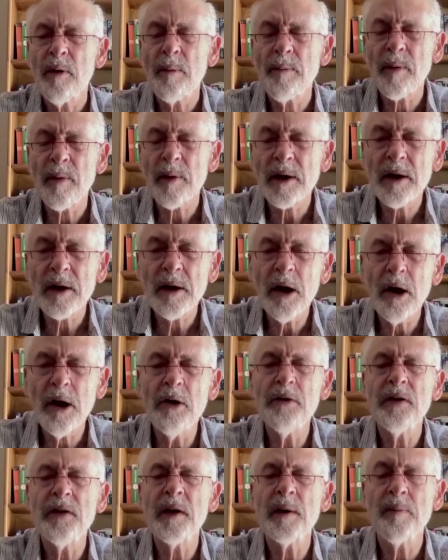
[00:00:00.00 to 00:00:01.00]
proper
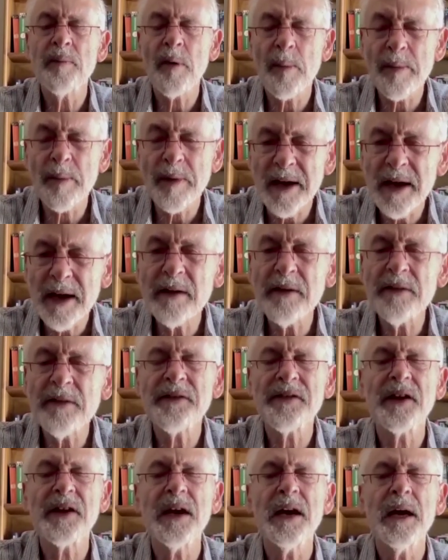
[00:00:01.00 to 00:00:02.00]
clothing, proper health
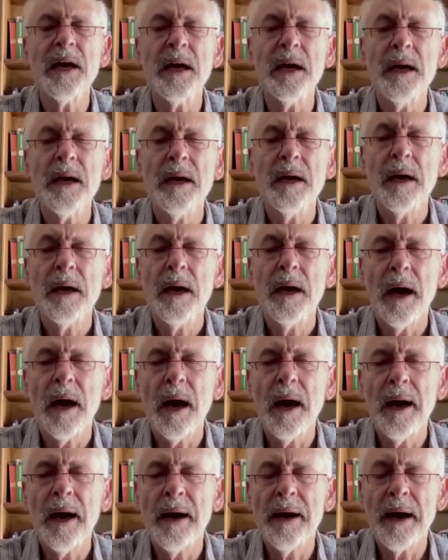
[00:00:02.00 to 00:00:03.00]
care,
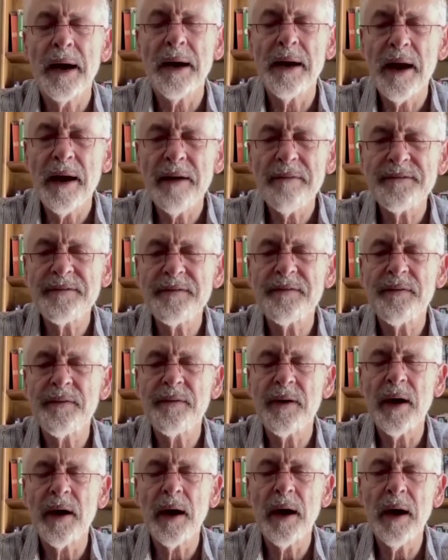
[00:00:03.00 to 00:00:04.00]
uh, enough
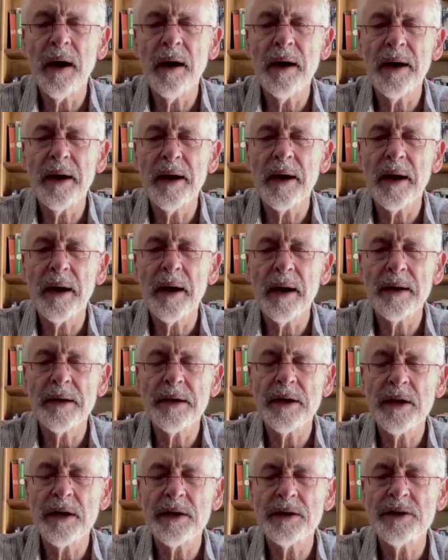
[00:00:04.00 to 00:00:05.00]
uh,
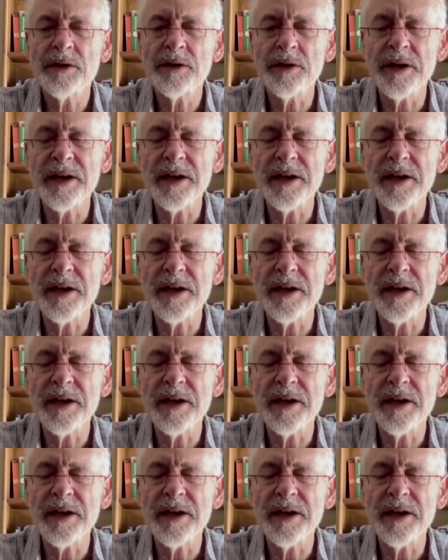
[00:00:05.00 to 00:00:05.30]
to